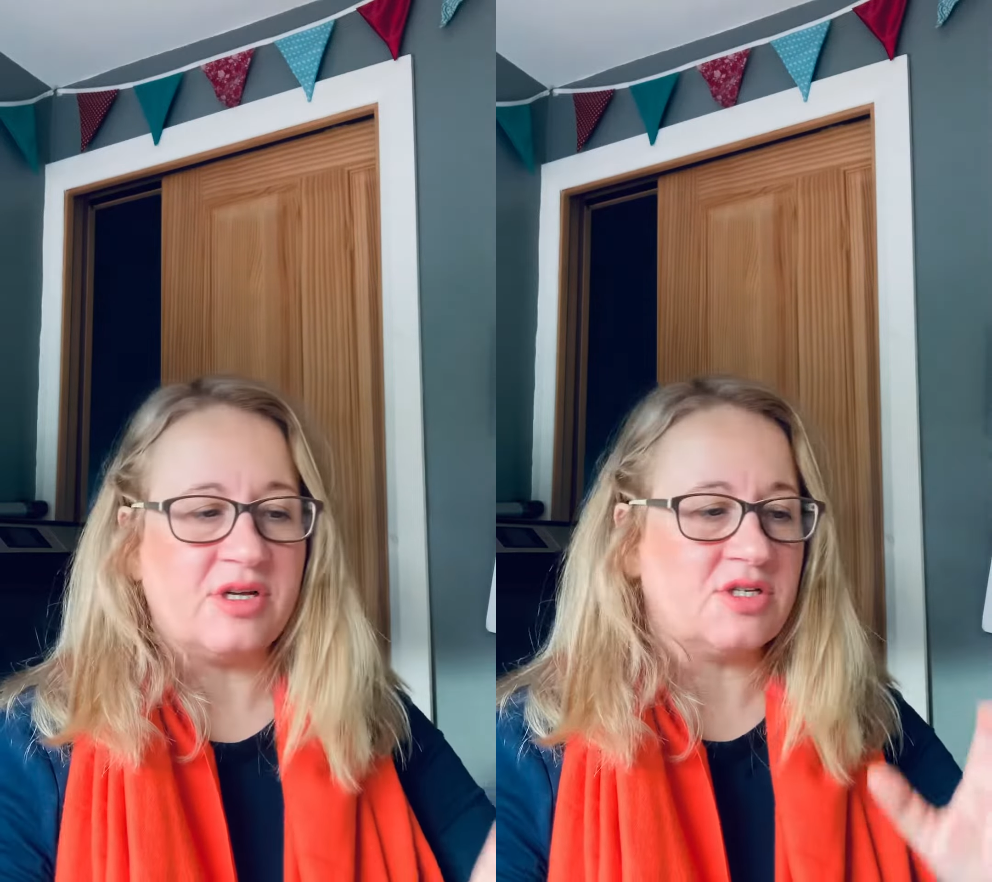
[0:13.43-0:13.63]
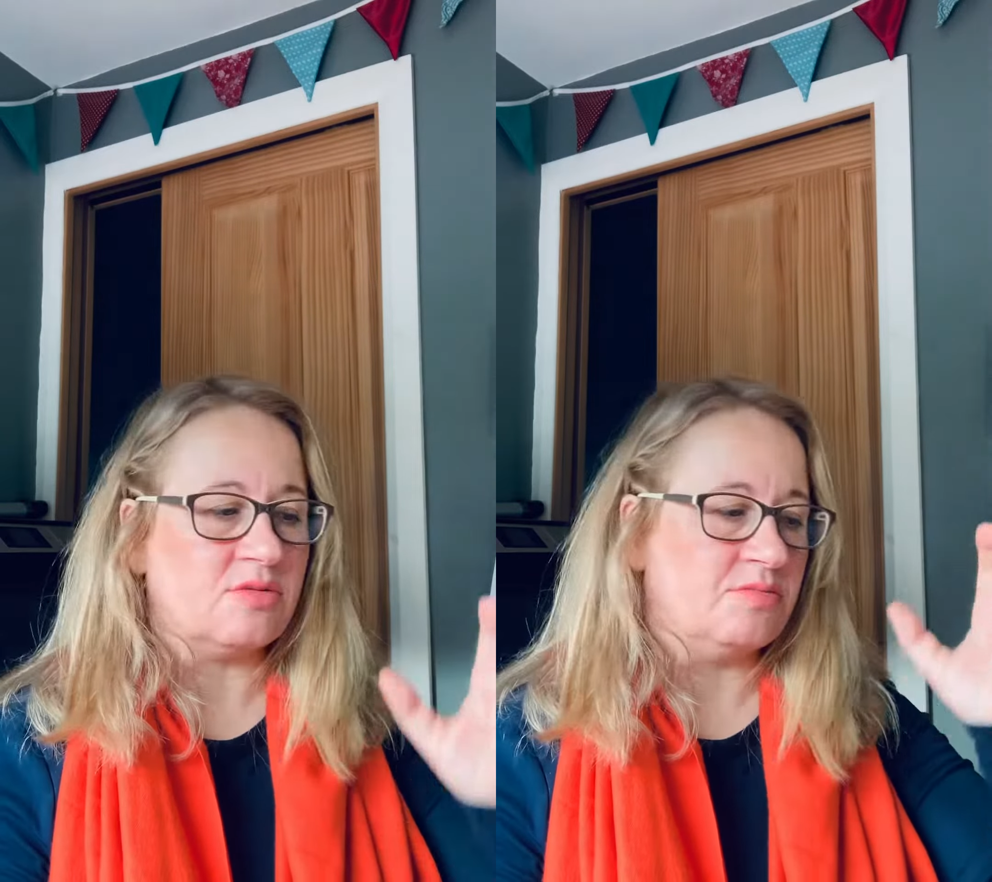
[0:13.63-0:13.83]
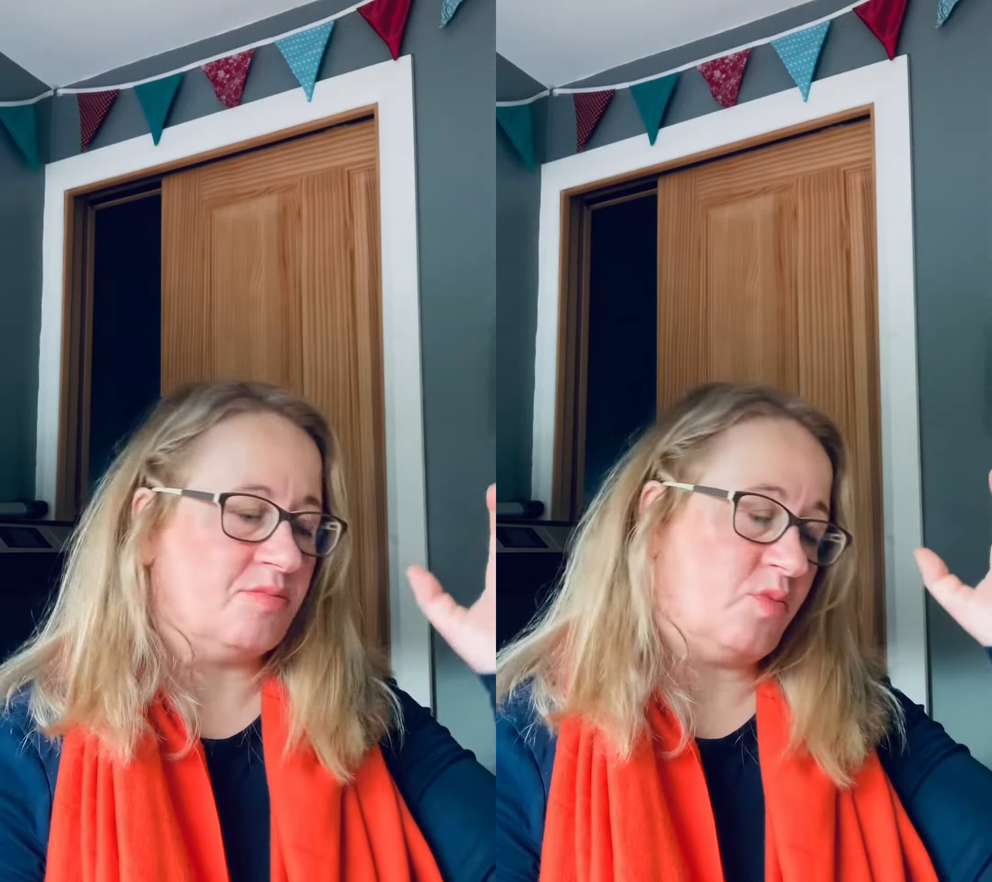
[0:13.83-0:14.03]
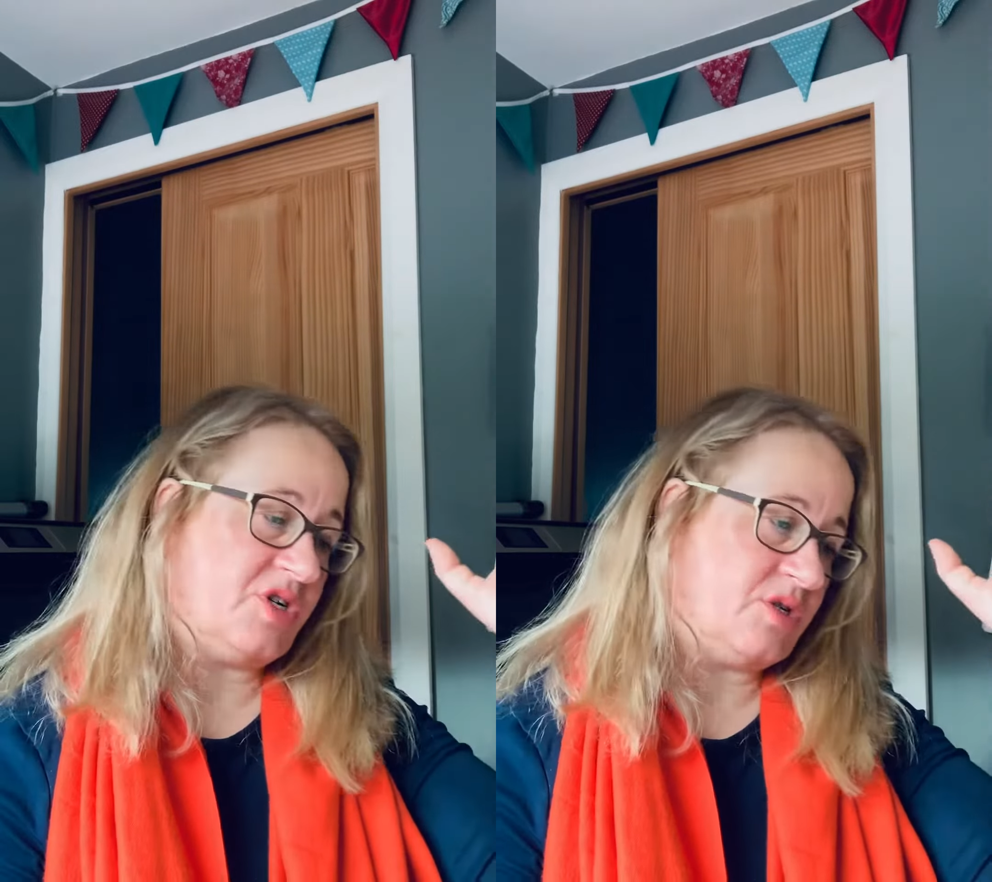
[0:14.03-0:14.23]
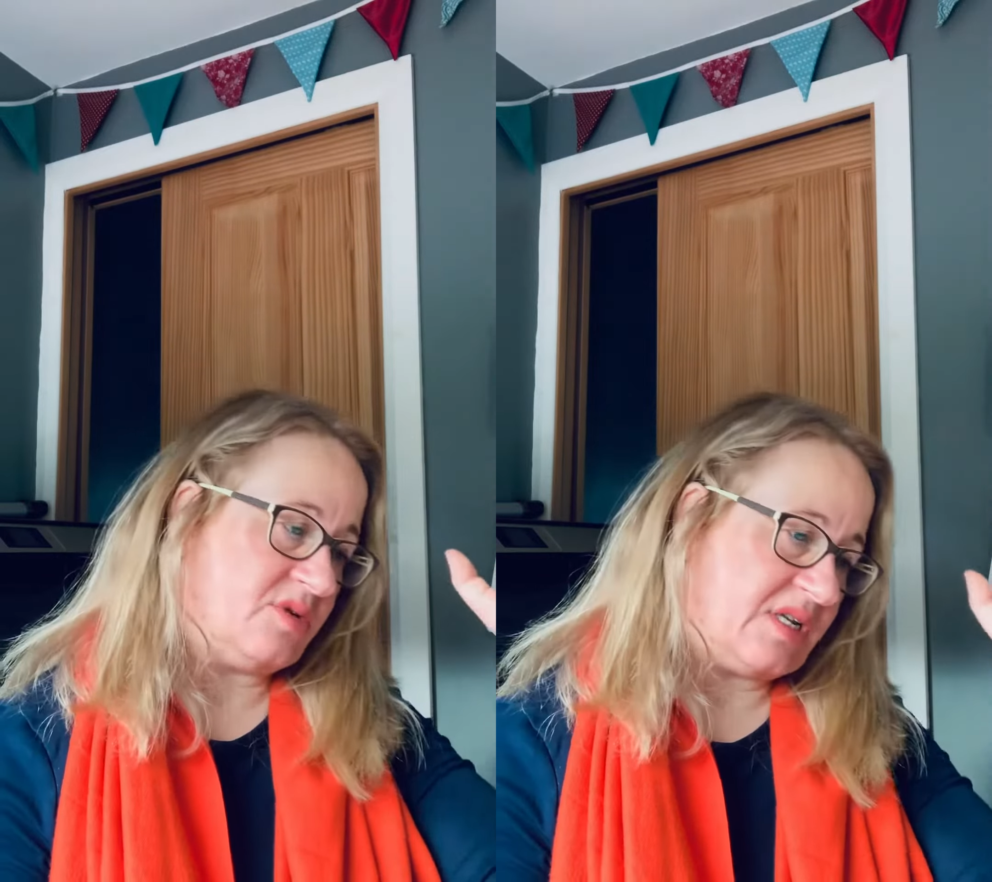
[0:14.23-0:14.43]
some wish
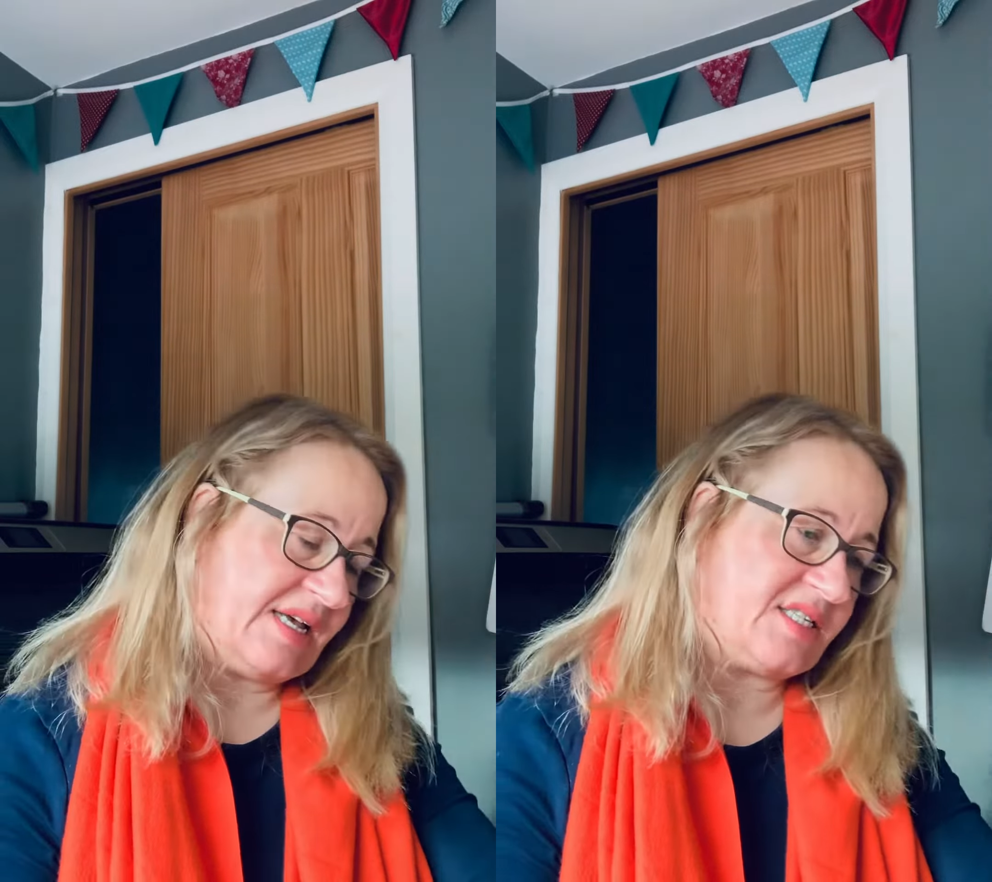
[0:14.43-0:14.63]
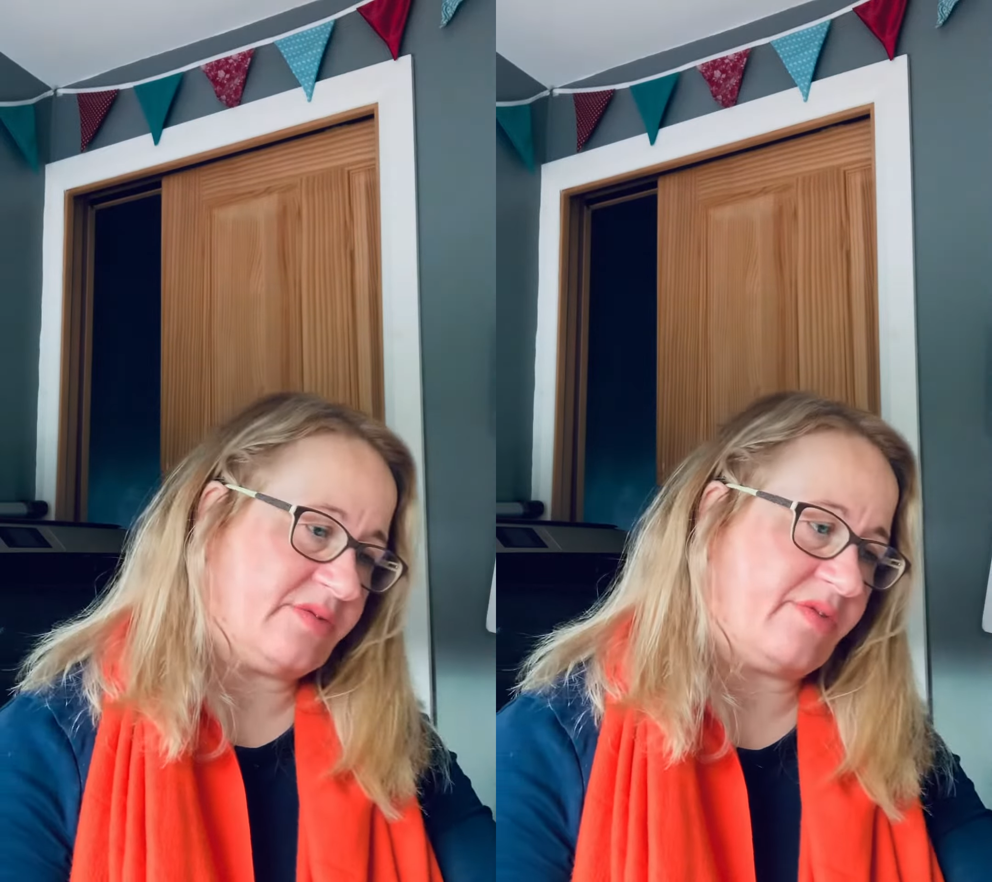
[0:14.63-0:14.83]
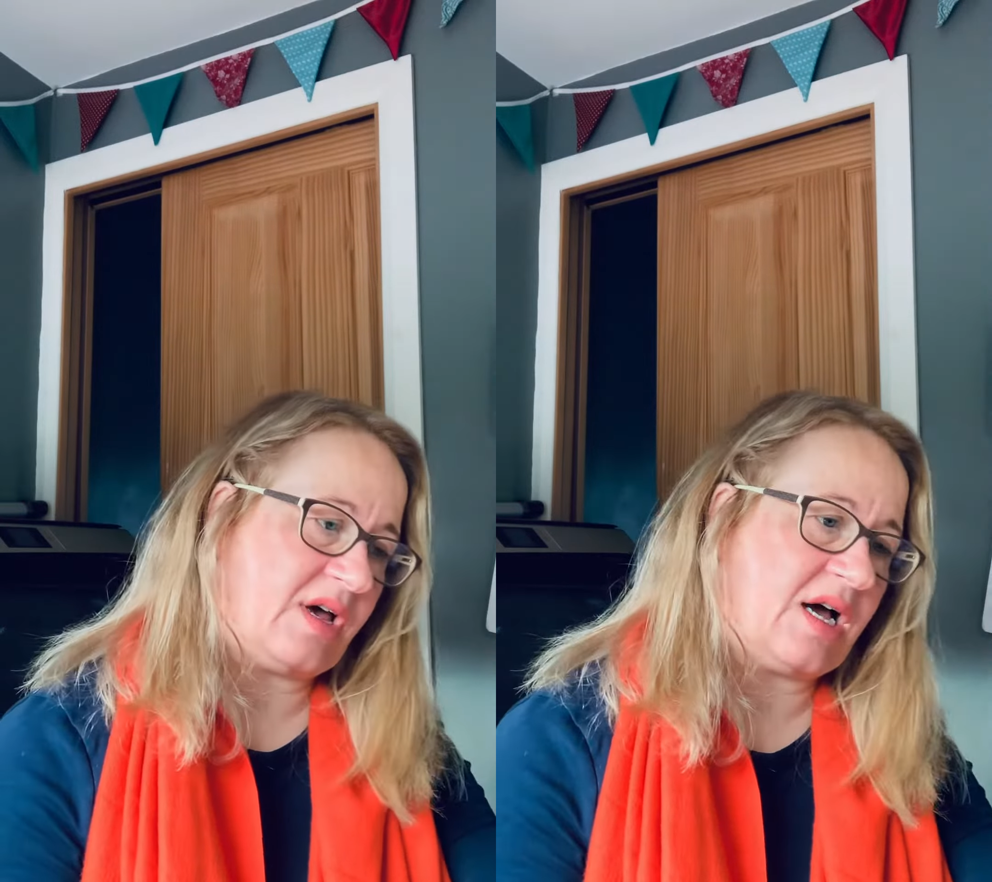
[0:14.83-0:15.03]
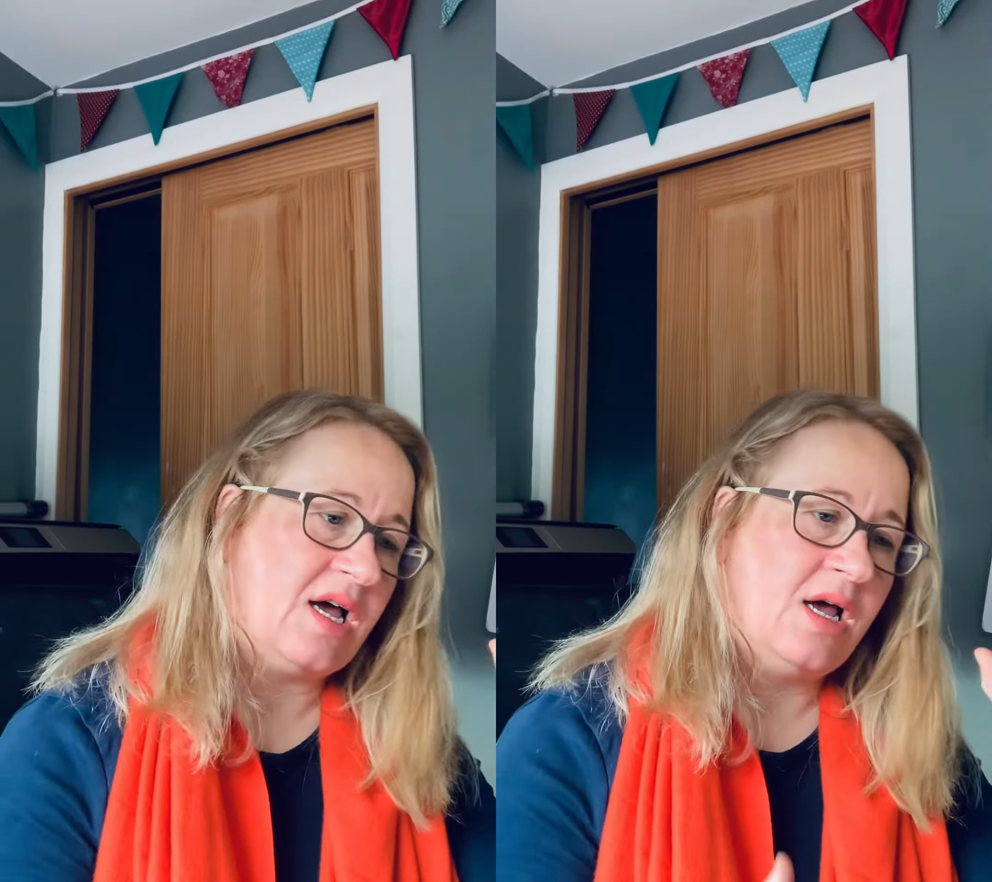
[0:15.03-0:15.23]
there was less of that.